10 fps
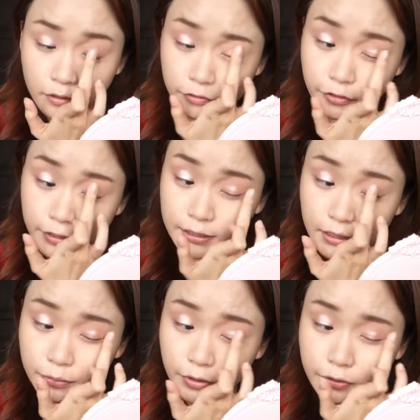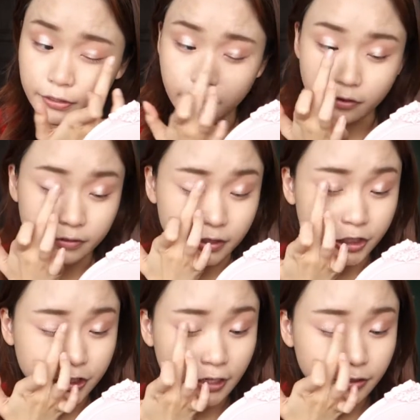focusing most of the
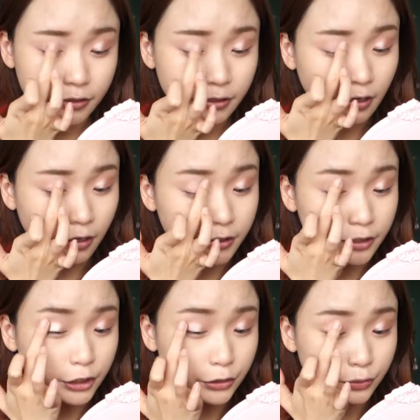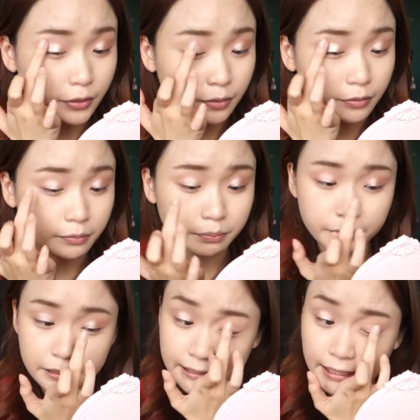shadow onto the
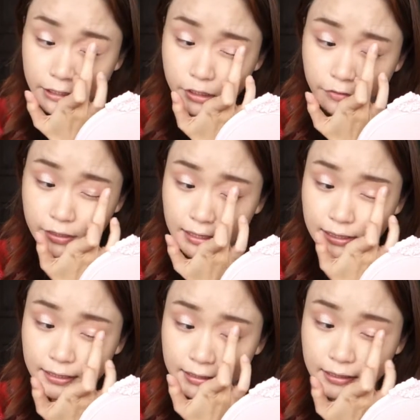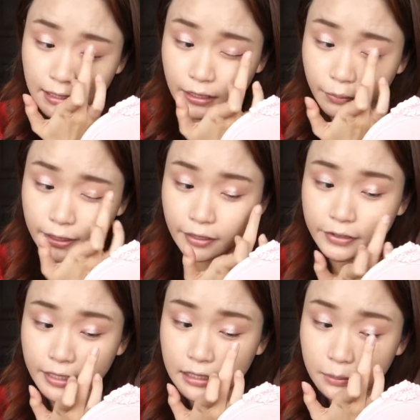center of the lid. And then when
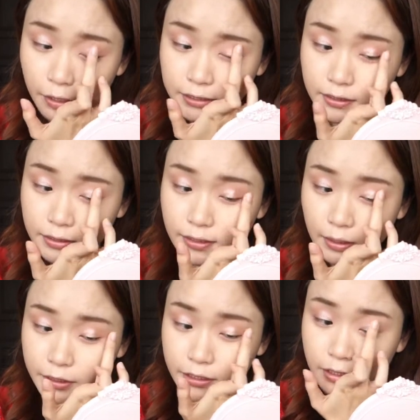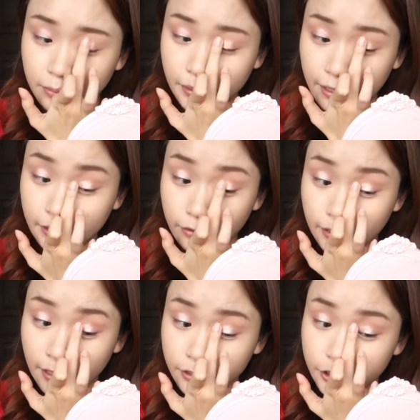everything's deposited, I'm just gonna blend out
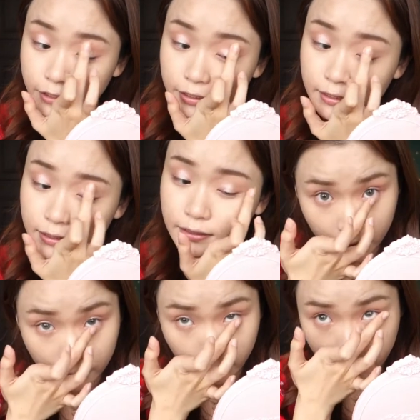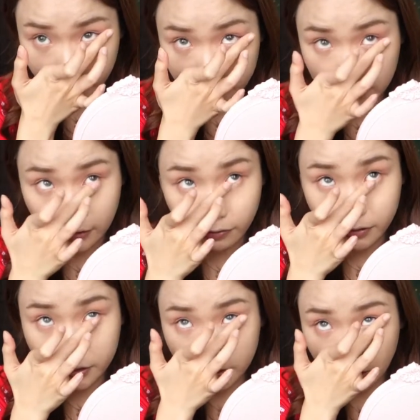the edges. Whatever's
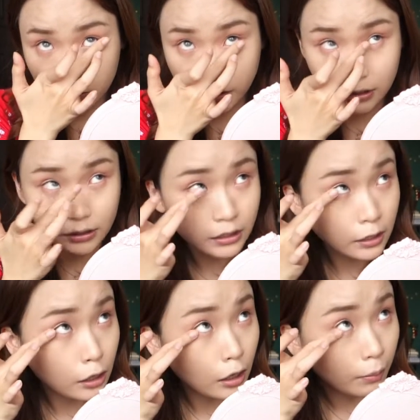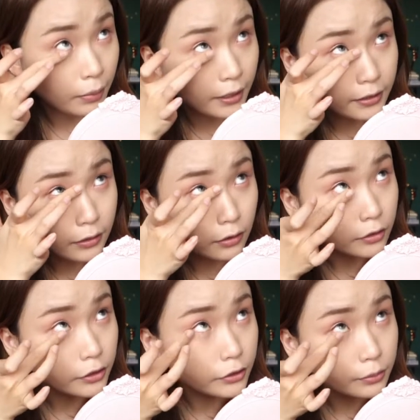left, I'll just blend it
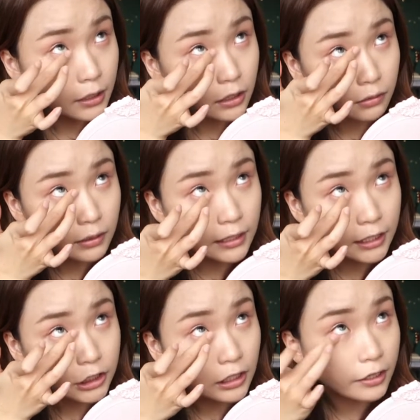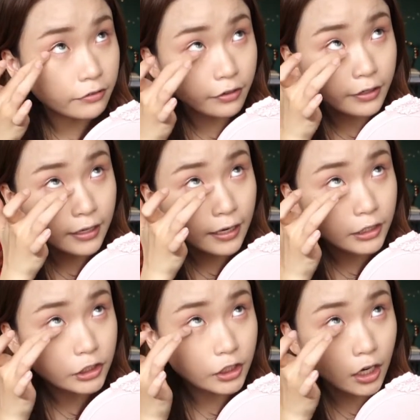onto my lower lash line for the
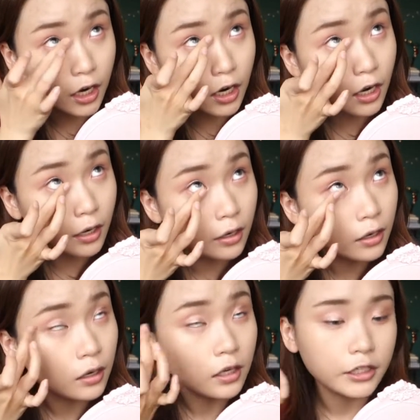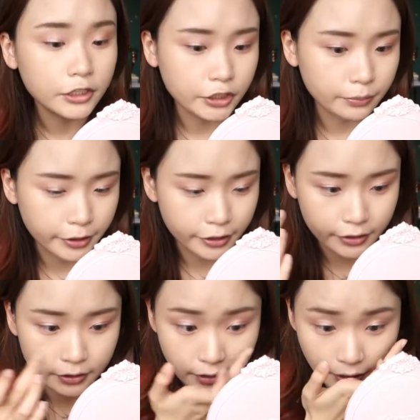extra shimmer
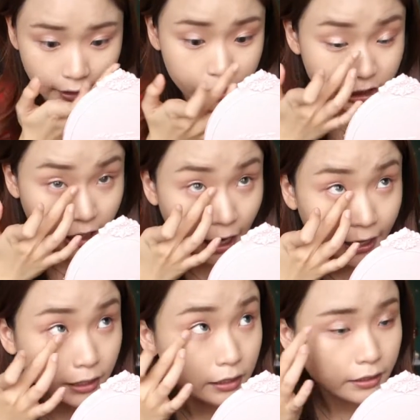and shine.